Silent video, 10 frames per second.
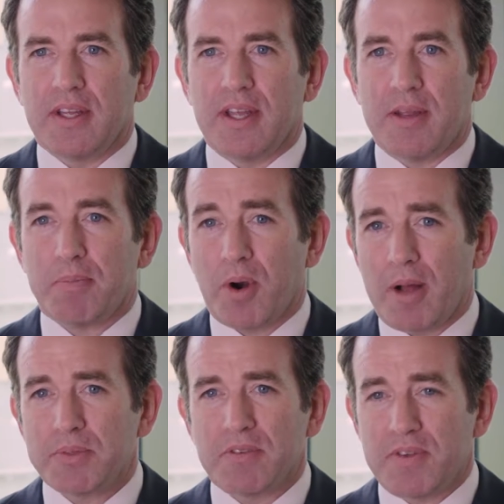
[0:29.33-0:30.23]
and it
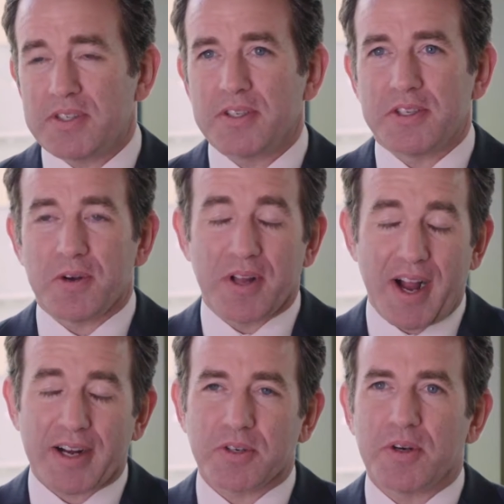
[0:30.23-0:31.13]
prompts a visit to your
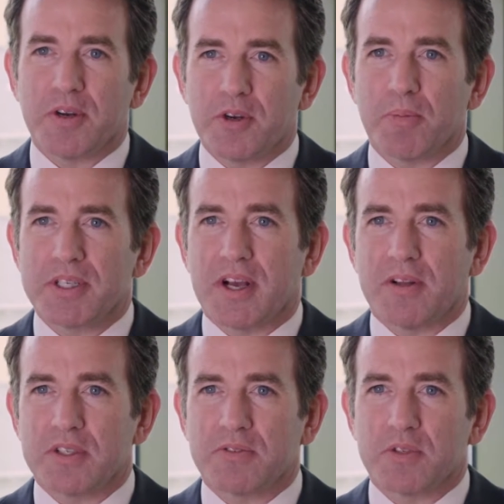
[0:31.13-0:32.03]
doctor or your
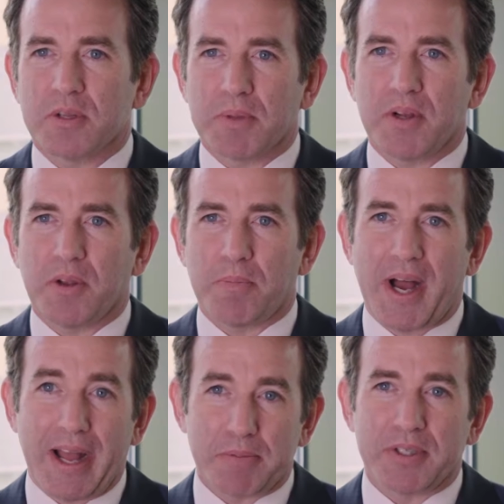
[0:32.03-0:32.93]
dermatologist for something called a
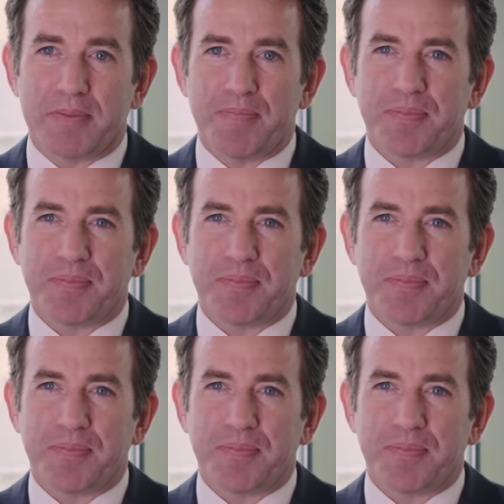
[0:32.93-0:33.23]
biopsy.